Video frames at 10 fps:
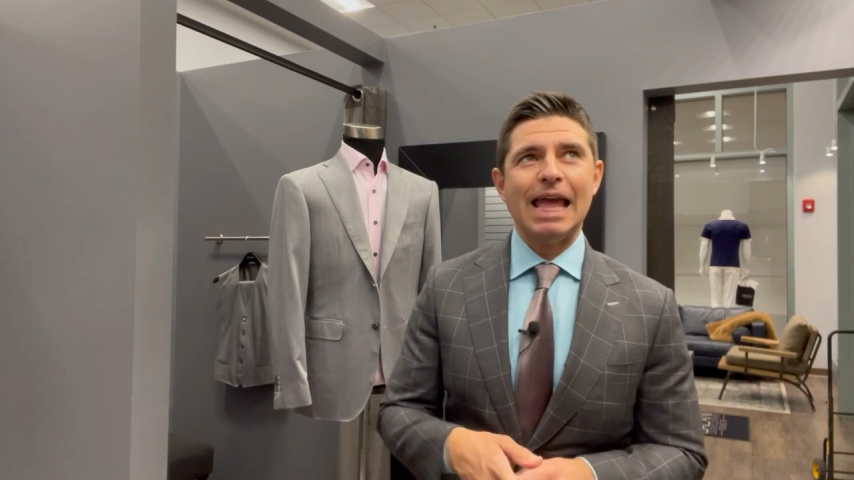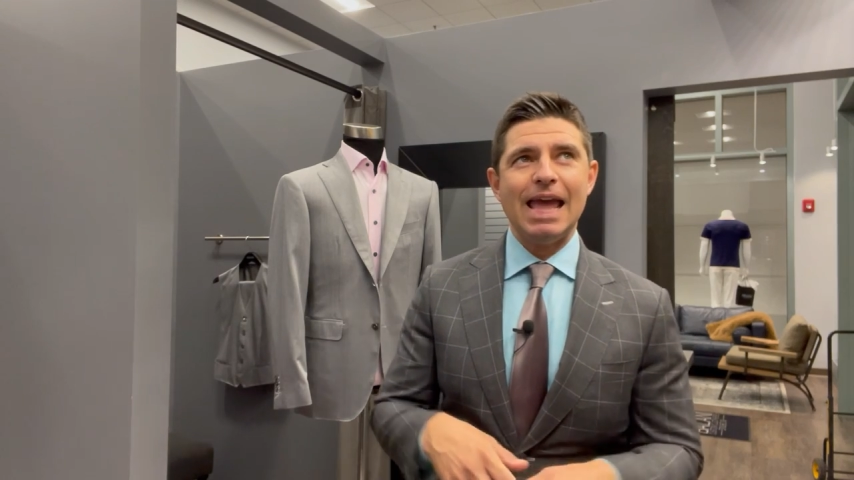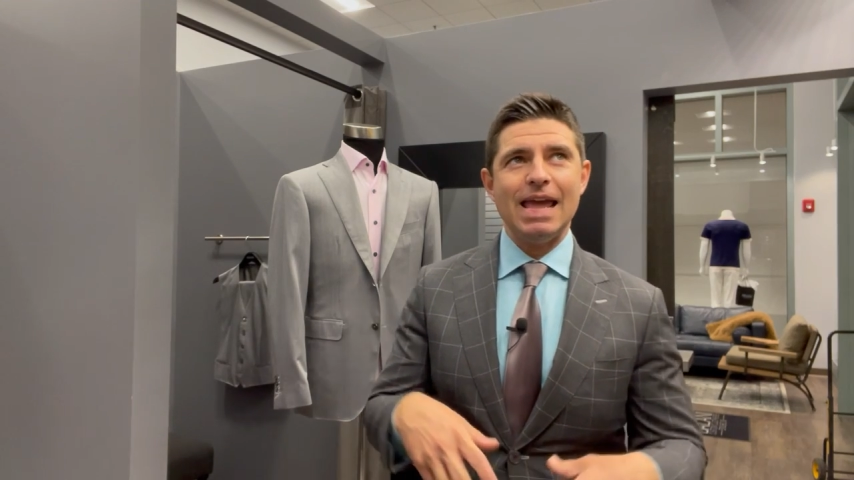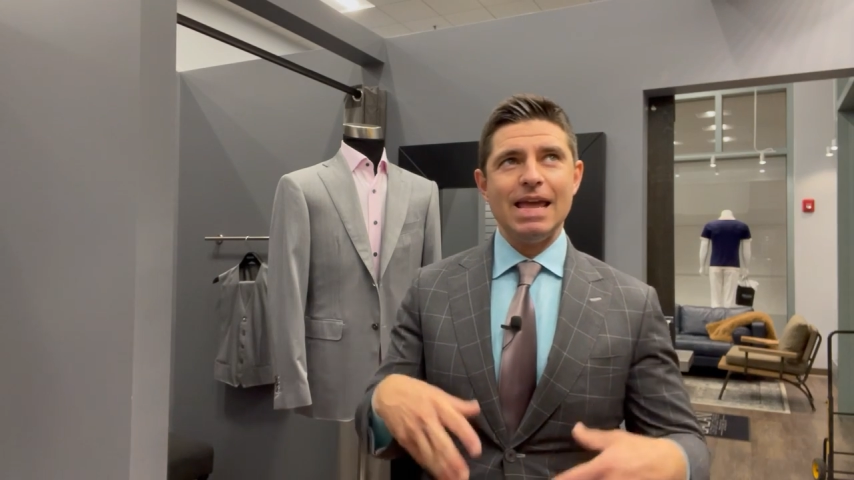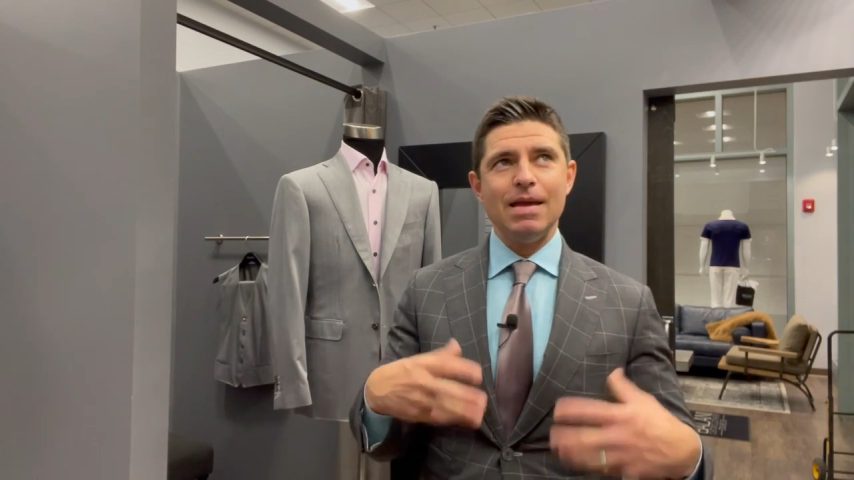
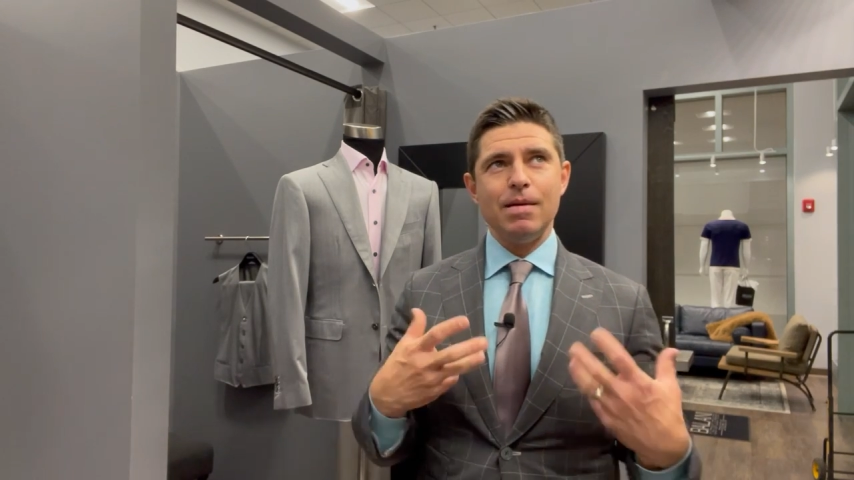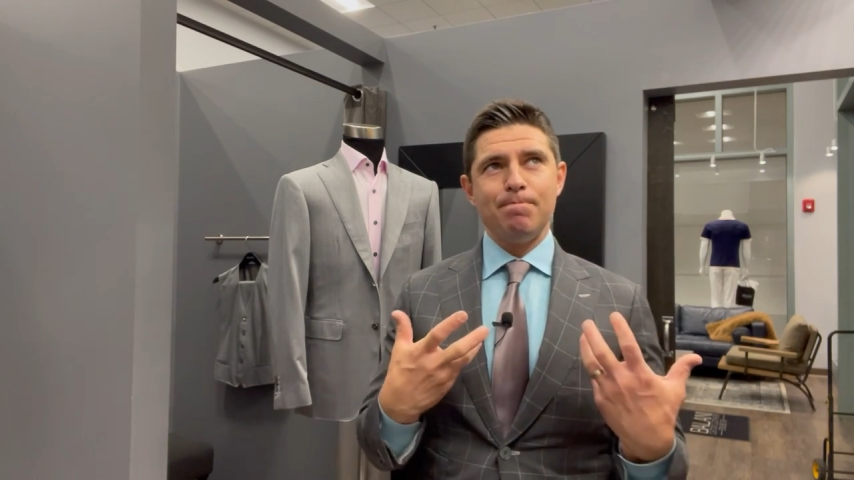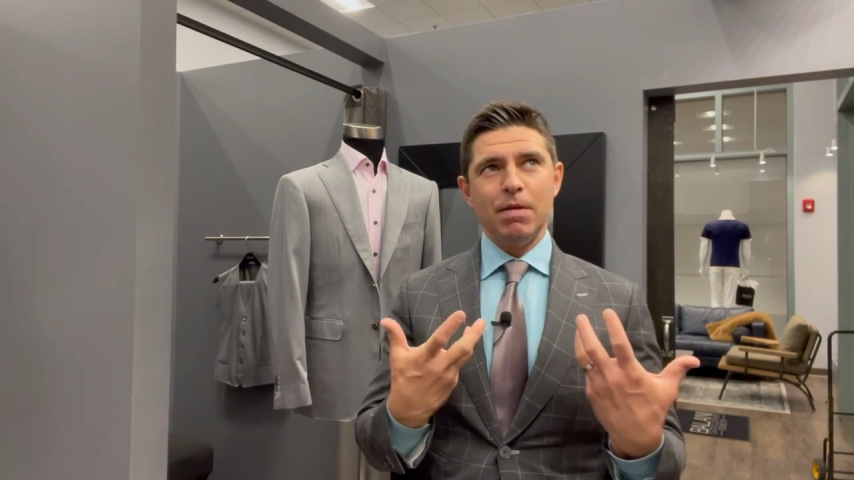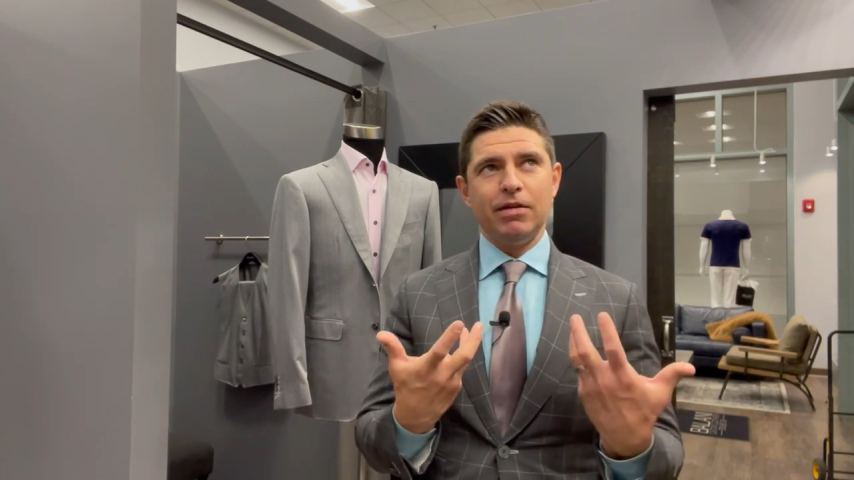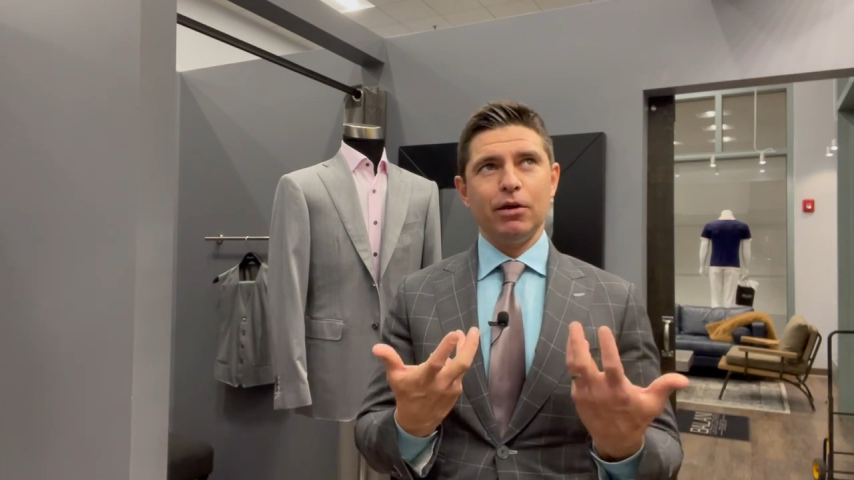a
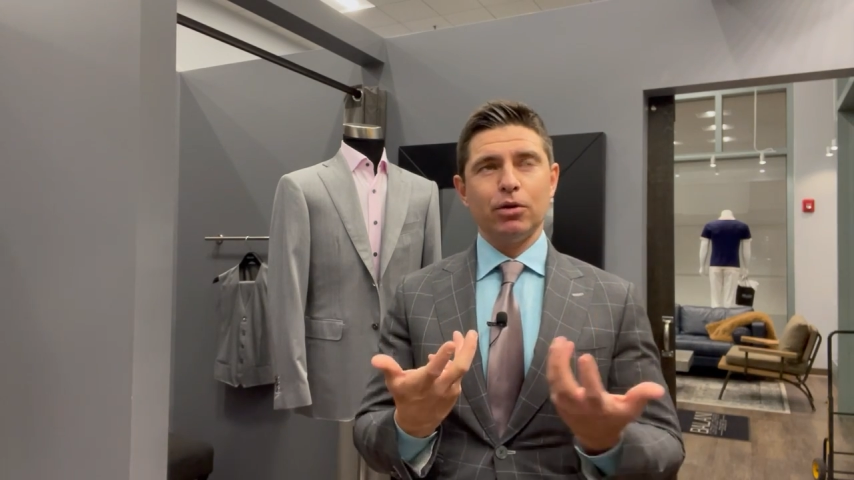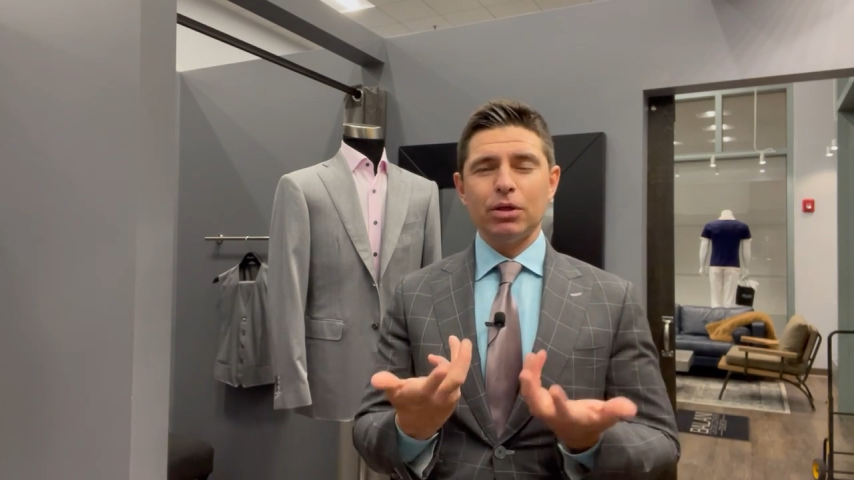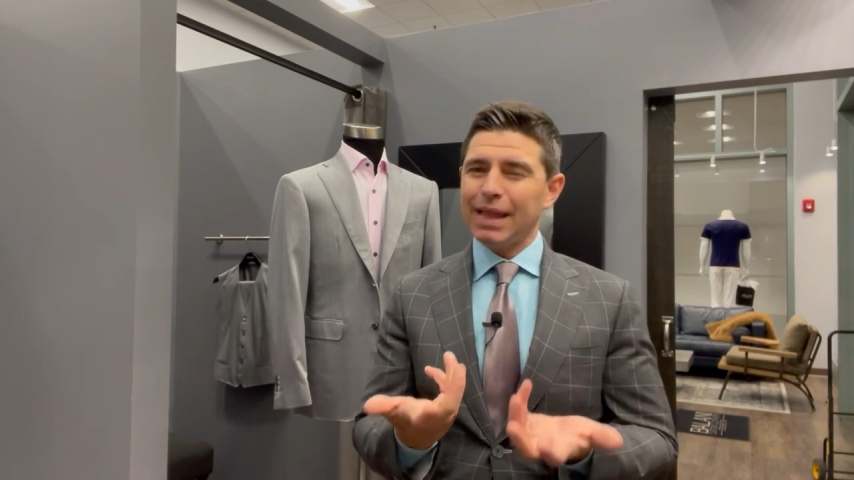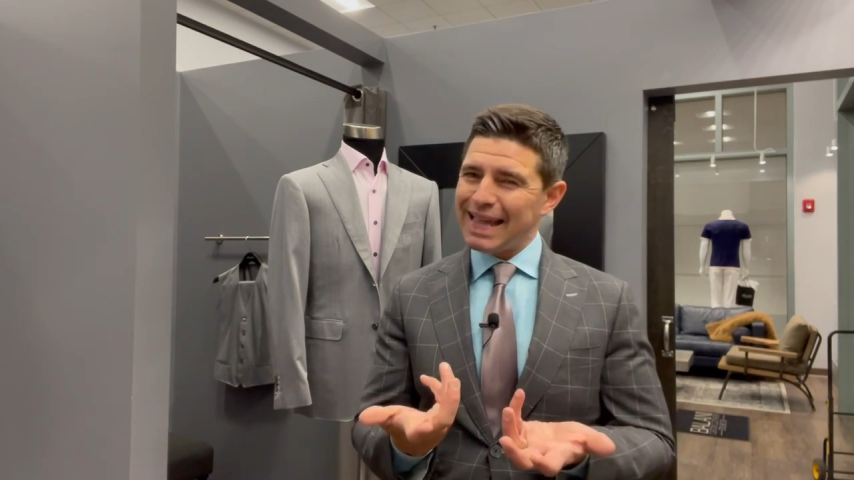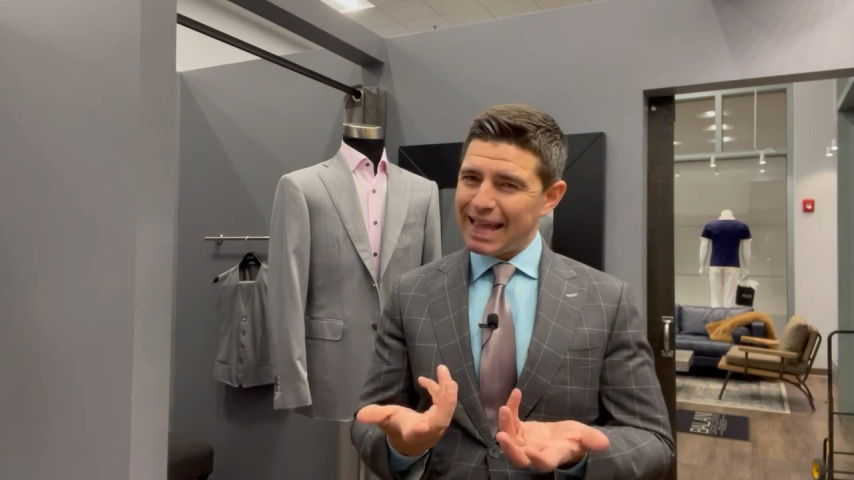material
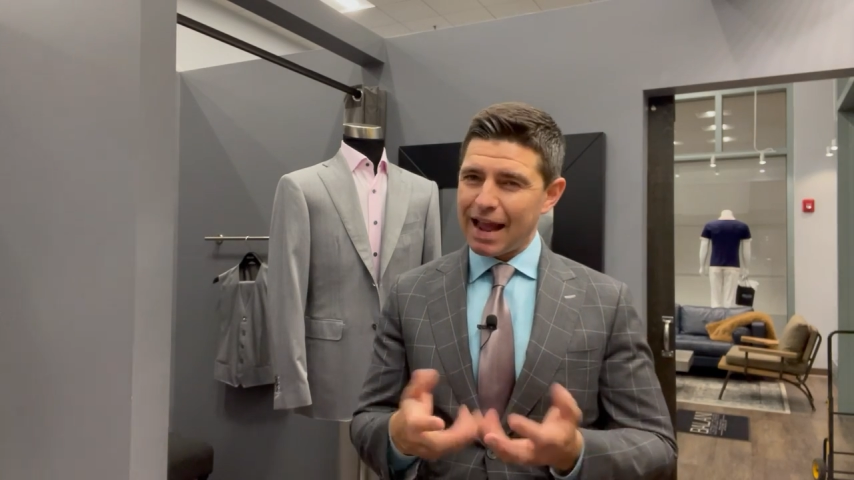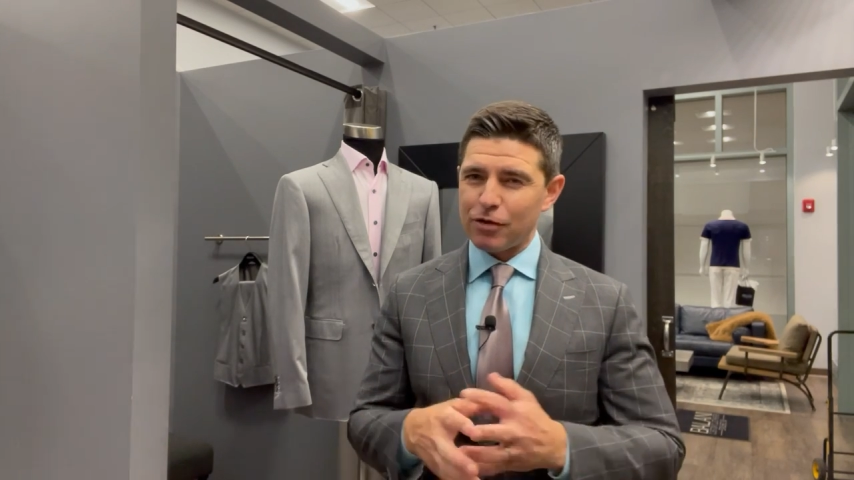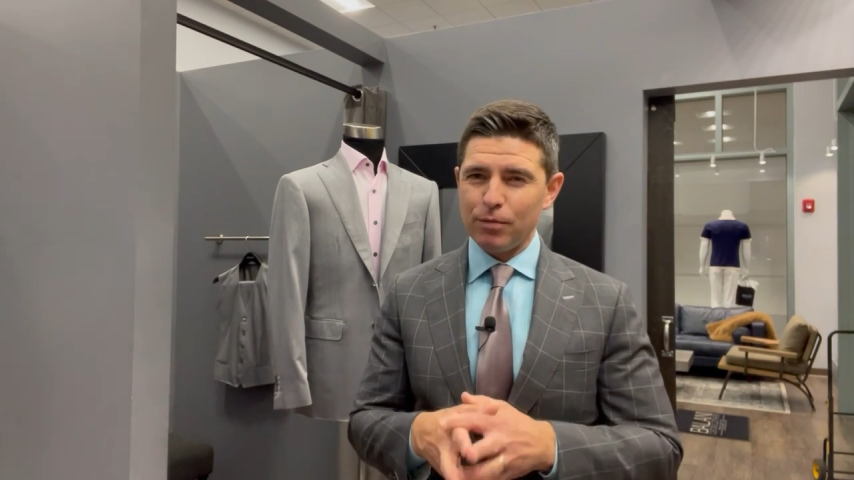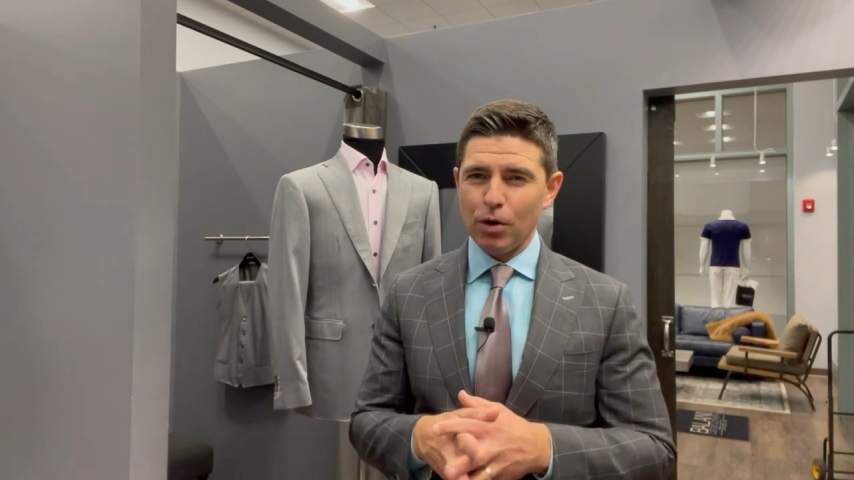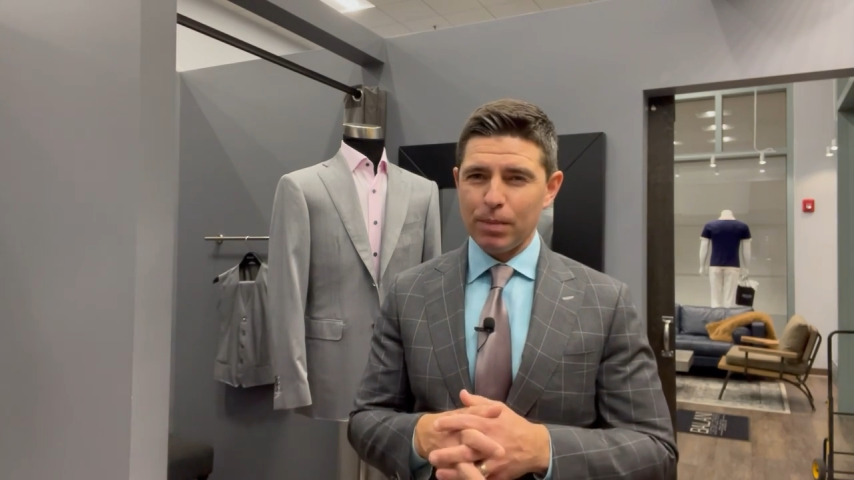like cashmere,